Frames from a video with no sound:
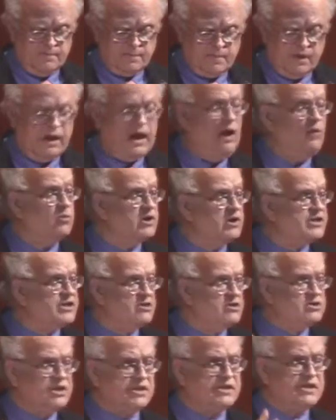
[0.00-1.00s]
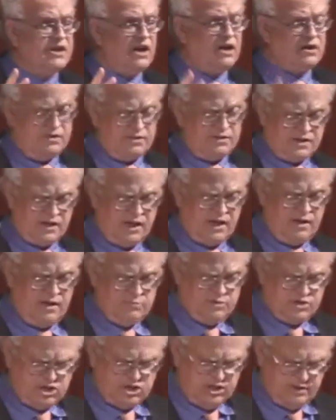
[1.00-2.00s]
And we're still just stuck on the same
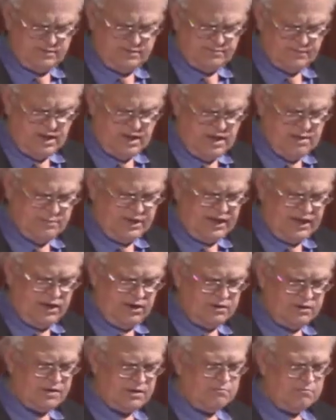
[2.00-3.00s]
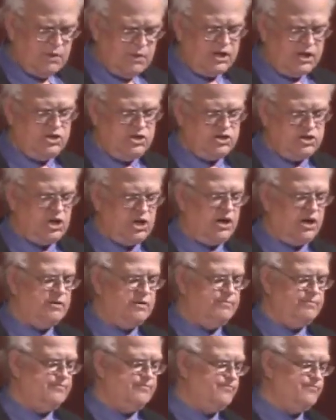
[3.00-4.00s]
machine. But here's the money shot.
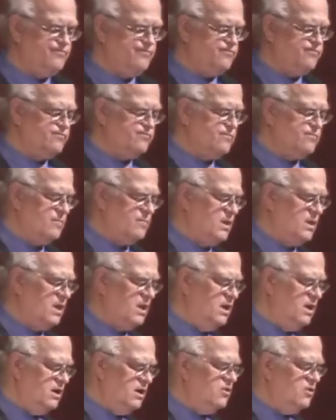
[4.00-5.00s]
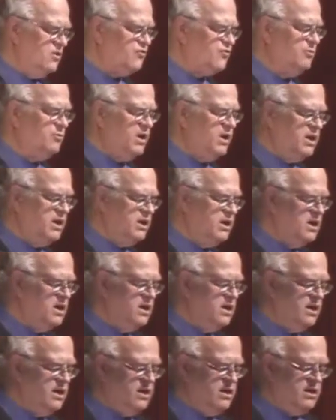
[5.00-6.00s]
Here for me
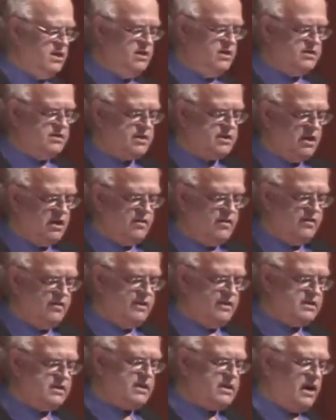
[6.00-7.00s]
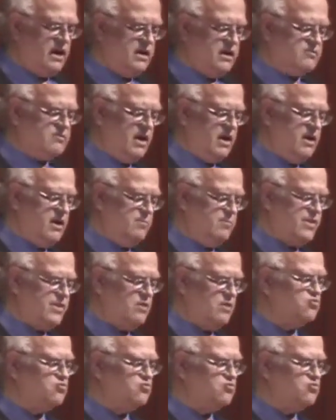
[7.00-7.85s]
is the diagram that